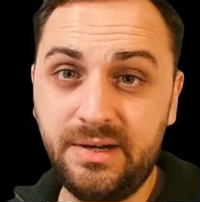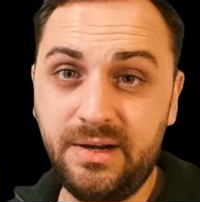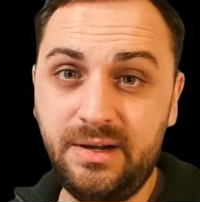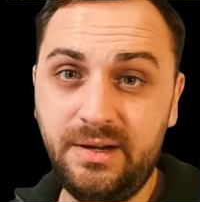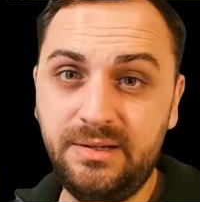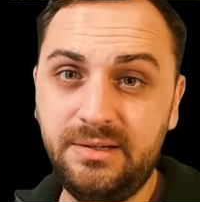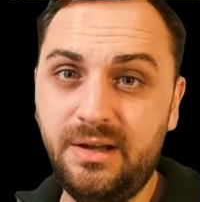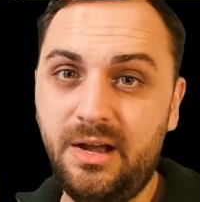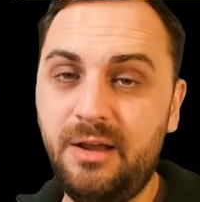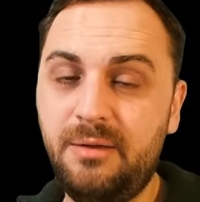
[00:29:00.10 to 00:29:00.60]
at any
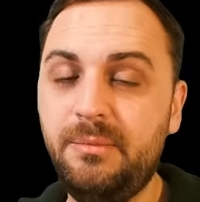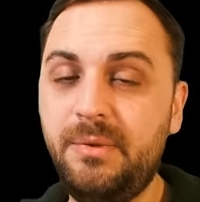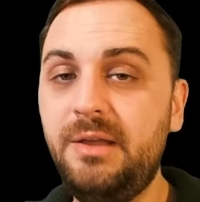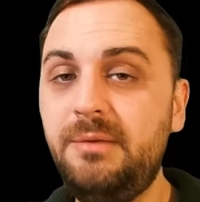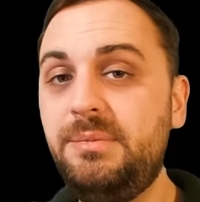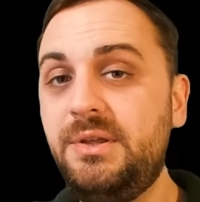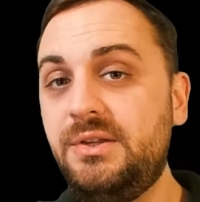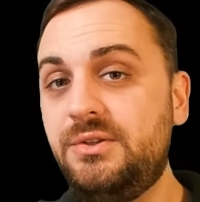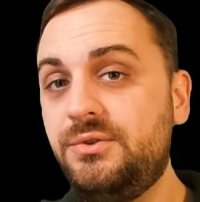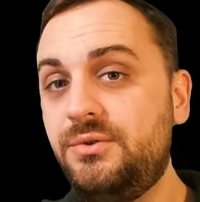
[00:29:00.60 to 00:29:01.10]
time might
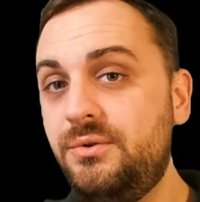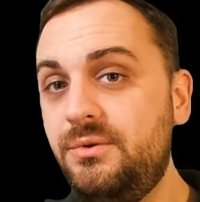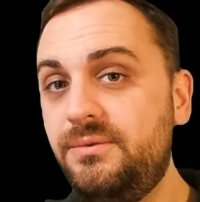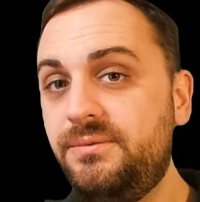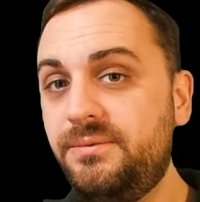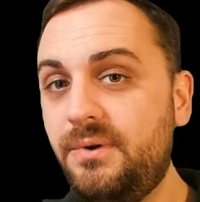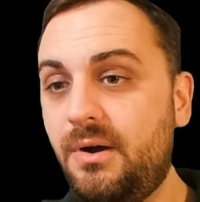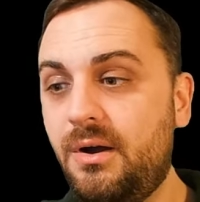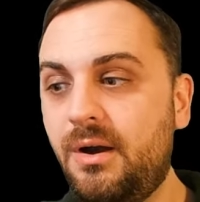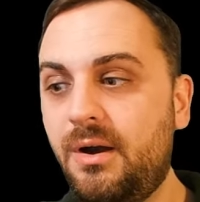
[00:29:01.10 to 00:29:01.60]
be too
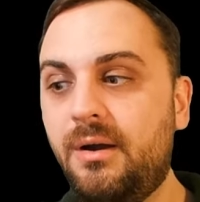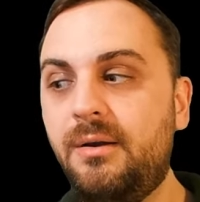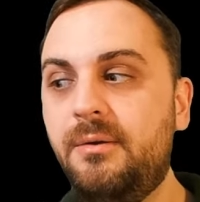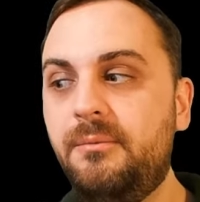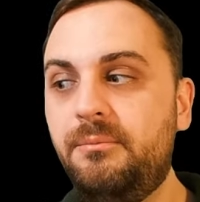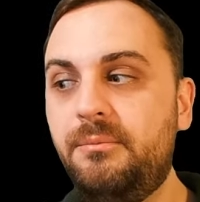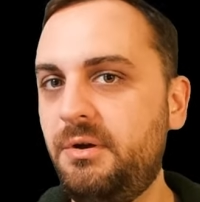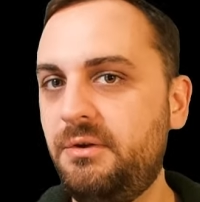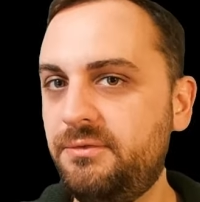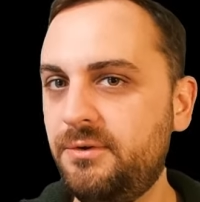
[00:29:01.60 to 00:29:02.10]
far,
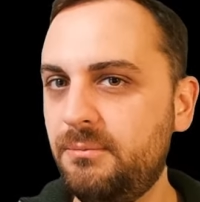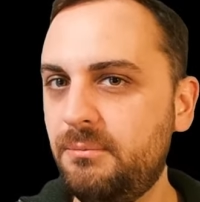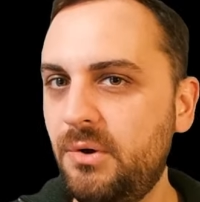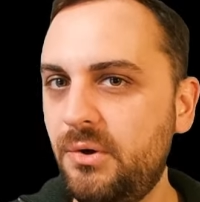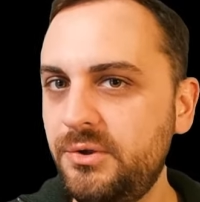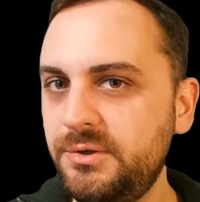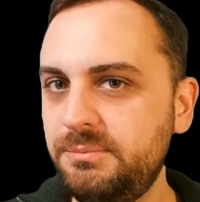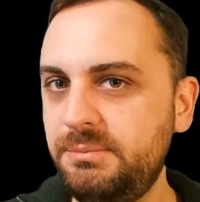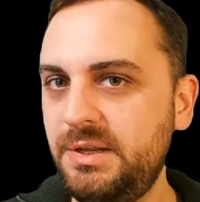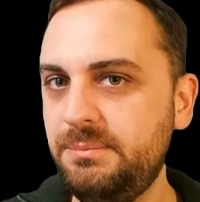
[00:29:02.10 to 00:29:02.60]
but for
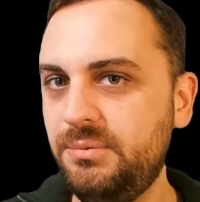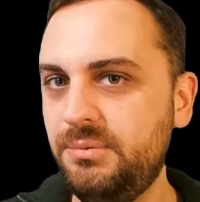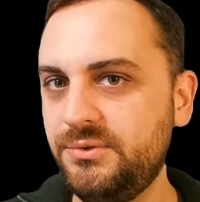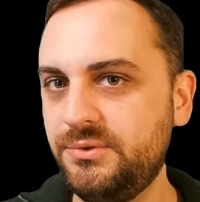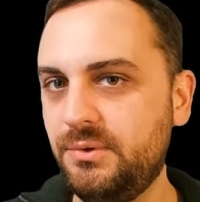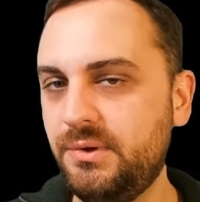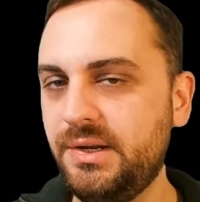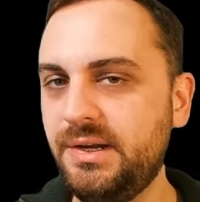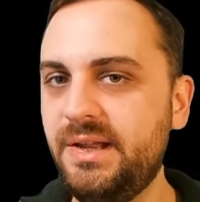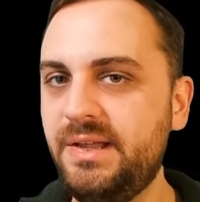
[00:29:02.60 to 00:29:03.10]
most people's
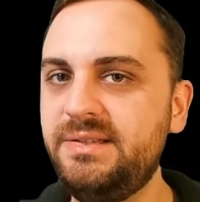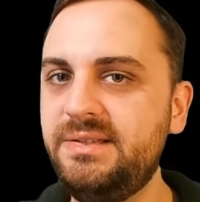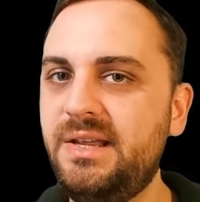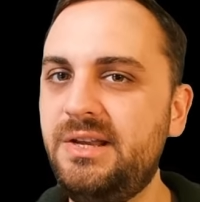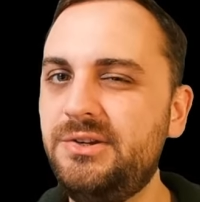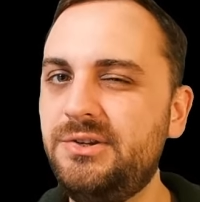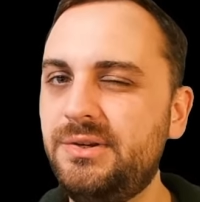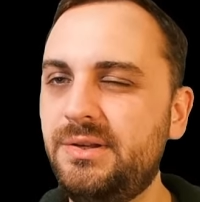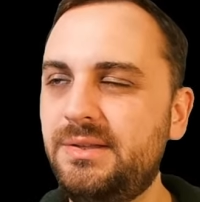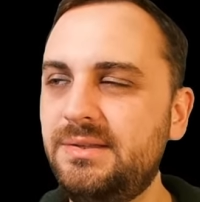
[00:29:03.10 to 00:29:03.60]

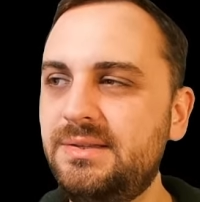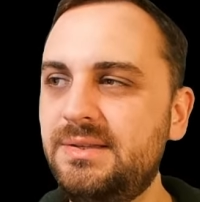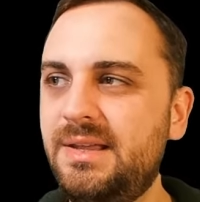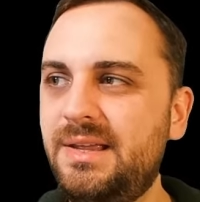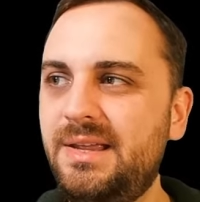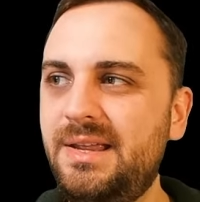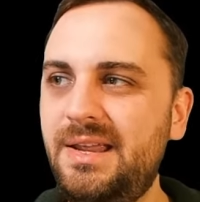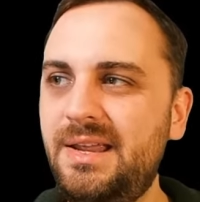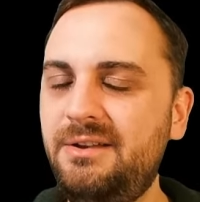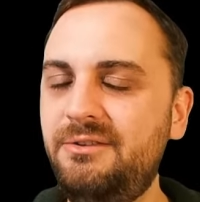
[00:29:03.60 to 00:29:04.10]
organizations,
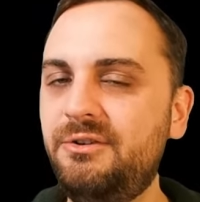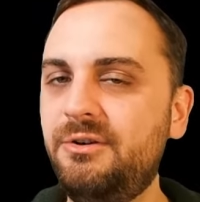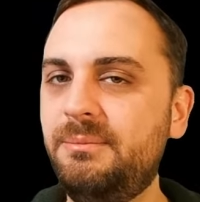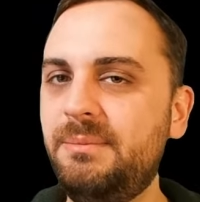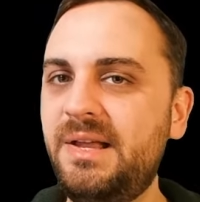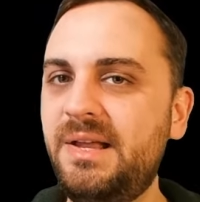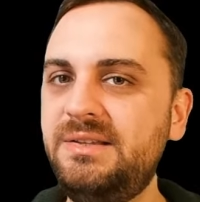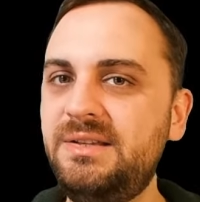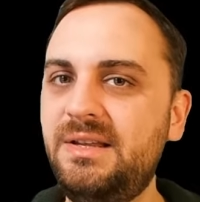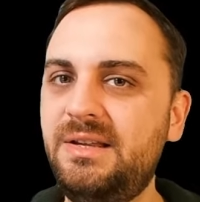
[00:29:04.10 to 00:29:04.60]

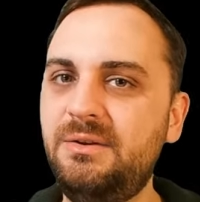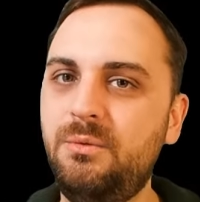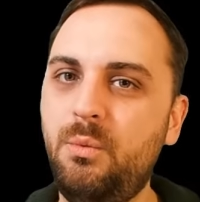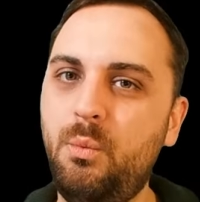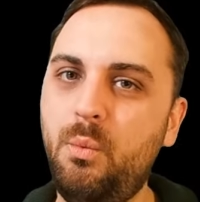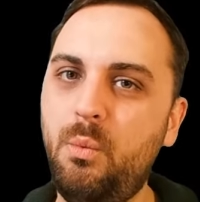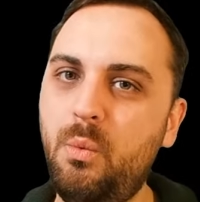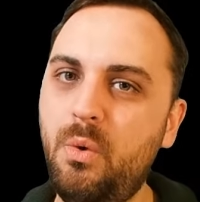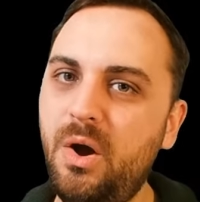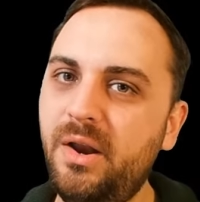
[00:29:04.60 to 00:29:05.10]
incrementing
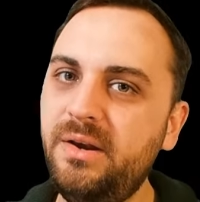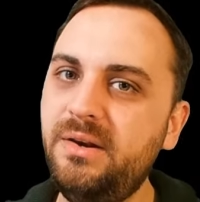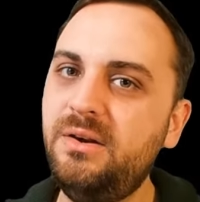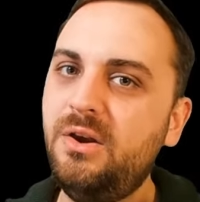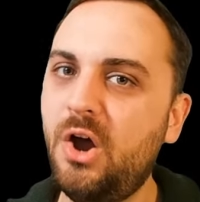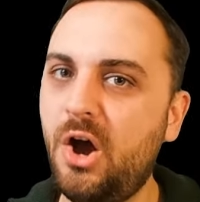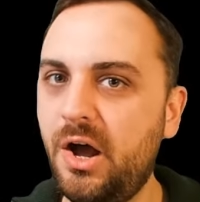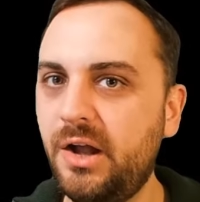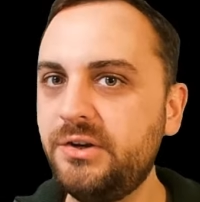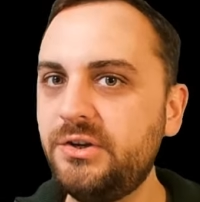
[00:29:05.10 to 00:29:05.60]
one
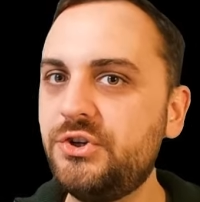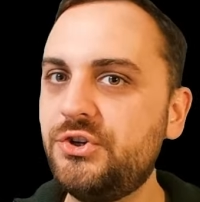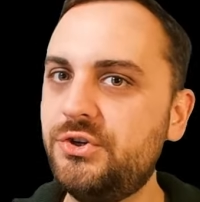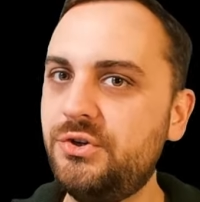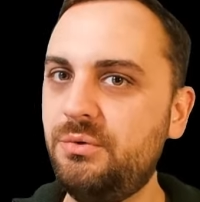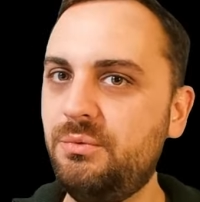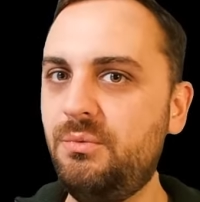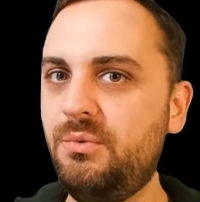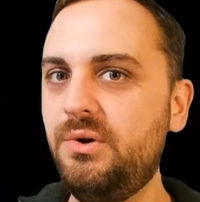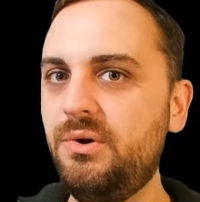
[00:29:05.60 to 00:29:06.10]
notch
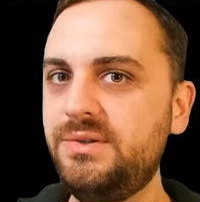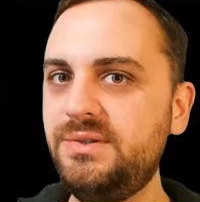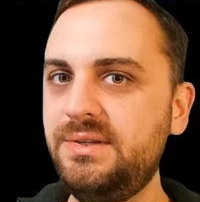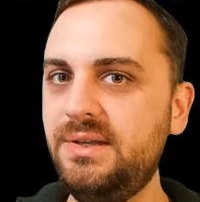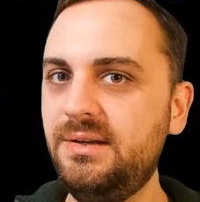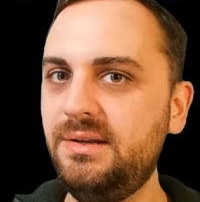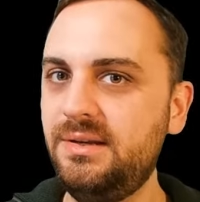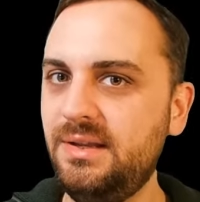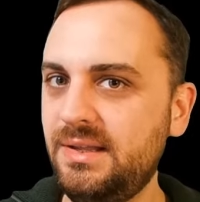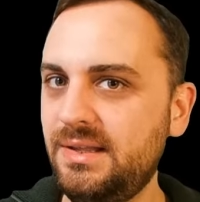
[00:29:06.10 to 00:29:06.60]
towards
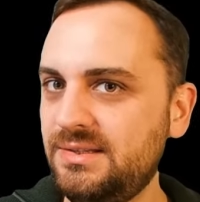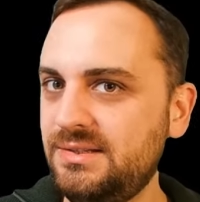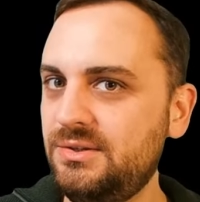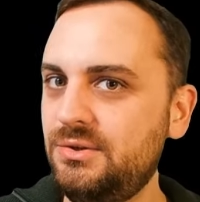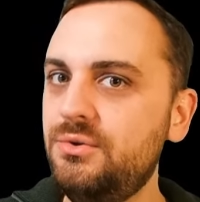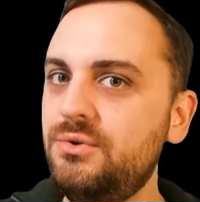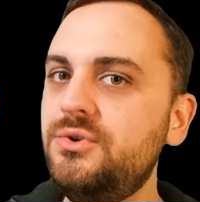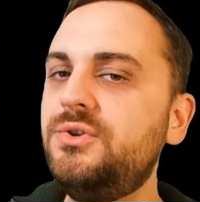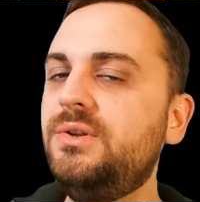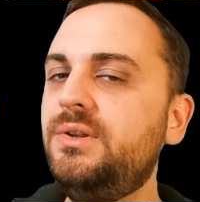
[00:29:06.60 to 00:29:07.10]
it is
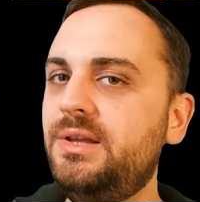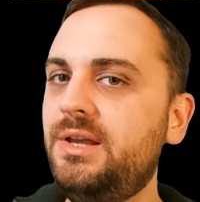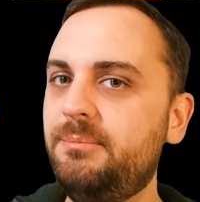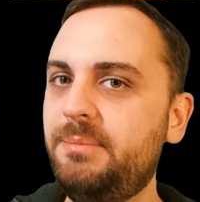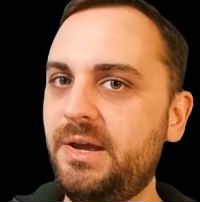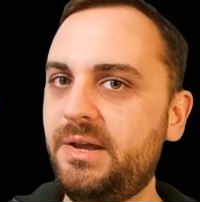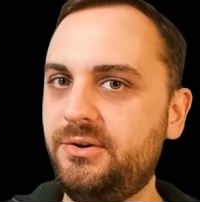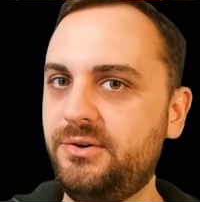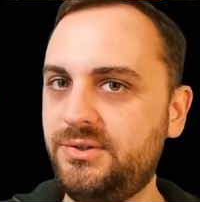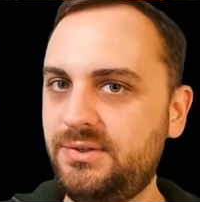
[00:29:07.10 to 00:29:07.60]
usually a
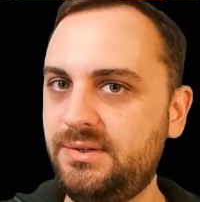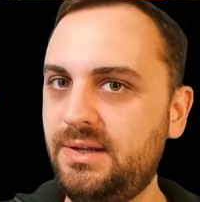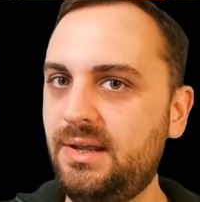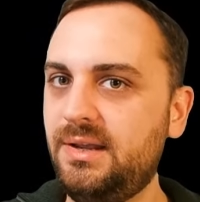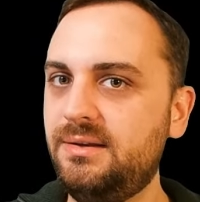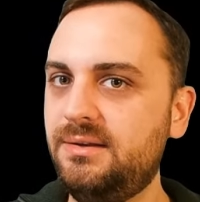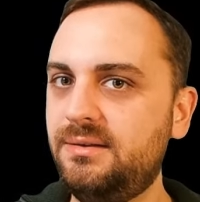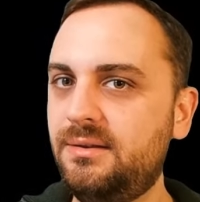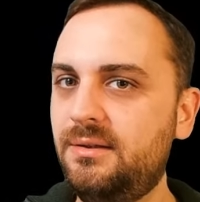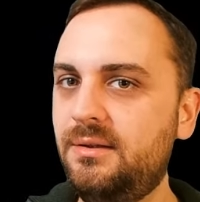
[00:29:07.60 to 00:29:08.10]
better
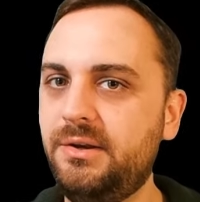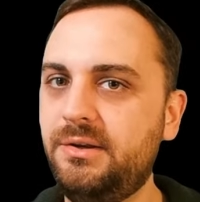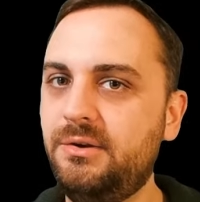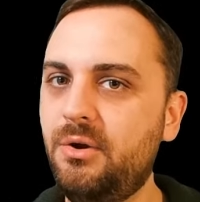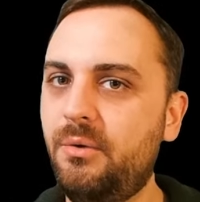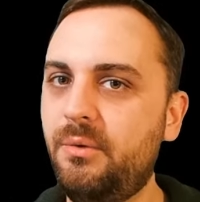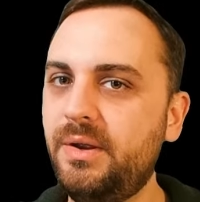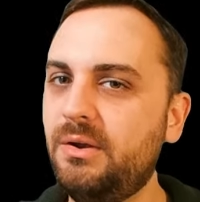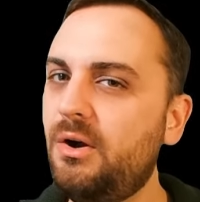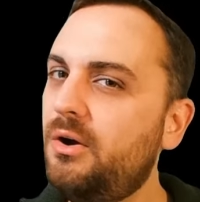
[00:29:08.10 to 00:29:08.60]
state. But
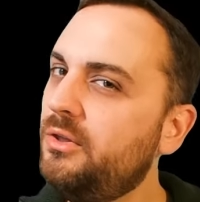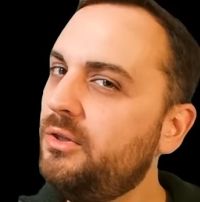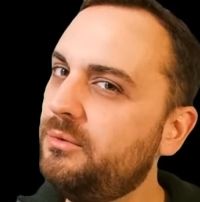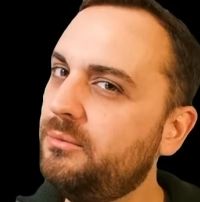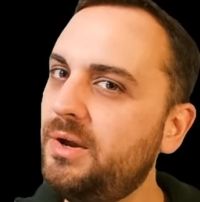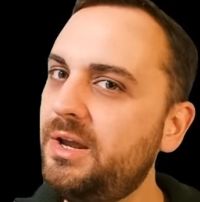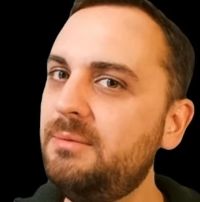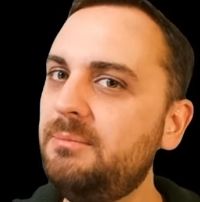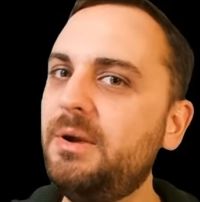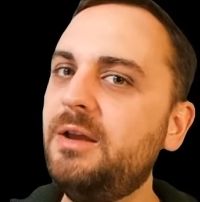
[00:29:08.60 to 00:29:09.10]
going all the
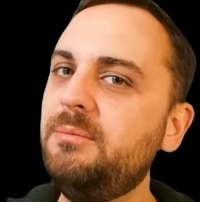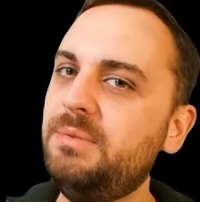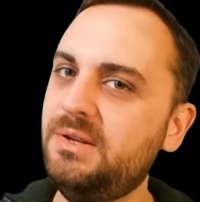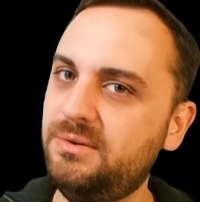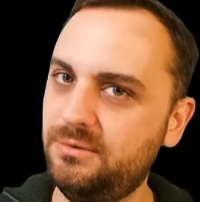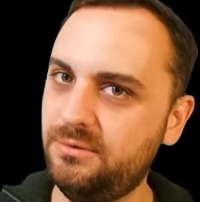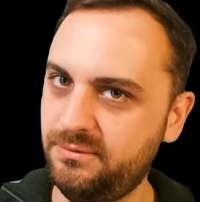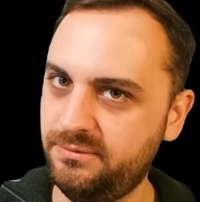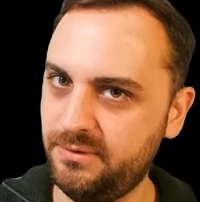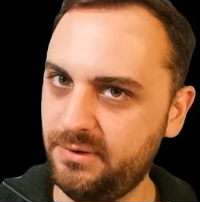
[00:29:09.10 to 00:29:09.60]
way might be
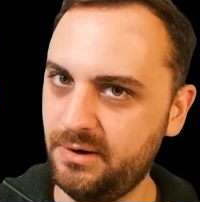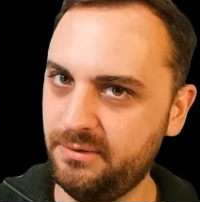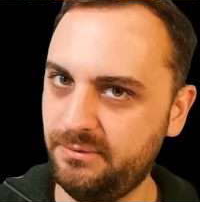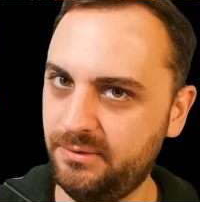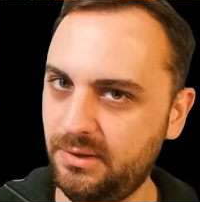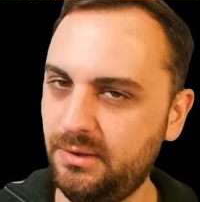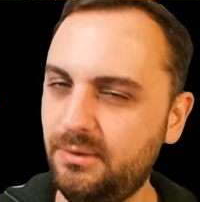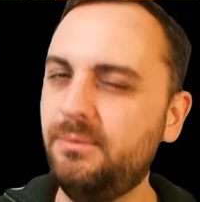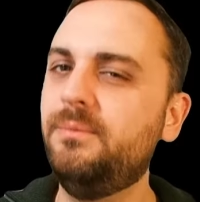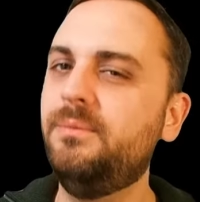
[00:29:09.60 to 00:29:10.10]
too far for
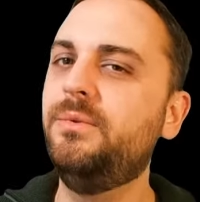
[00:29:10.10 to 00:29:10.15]
you.